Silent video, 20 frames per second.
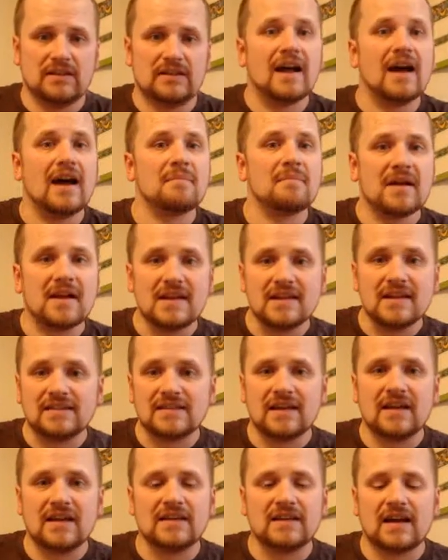Not my
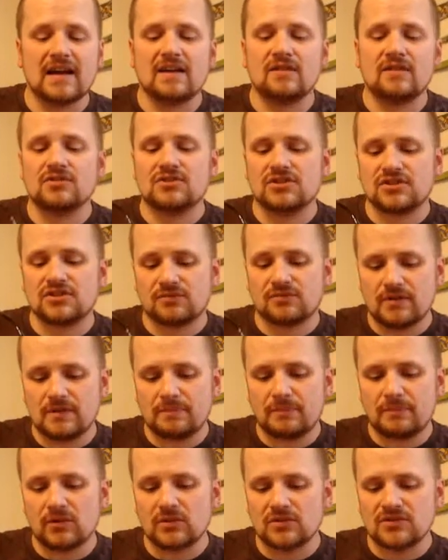intent. I was just
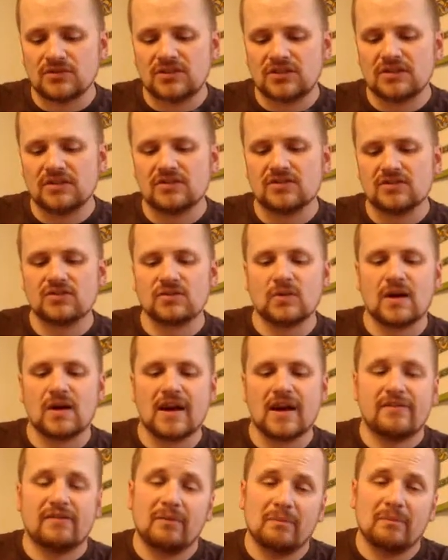reposting so
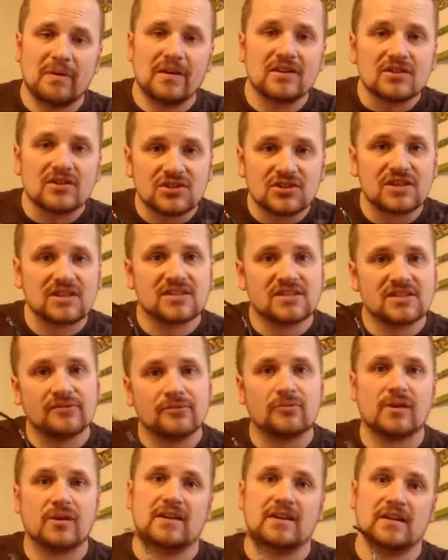I have a better chance
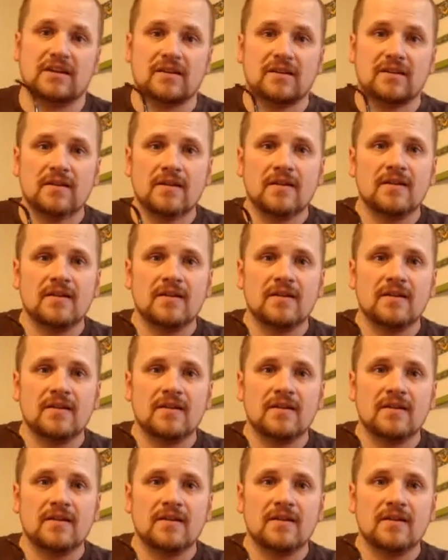of winning.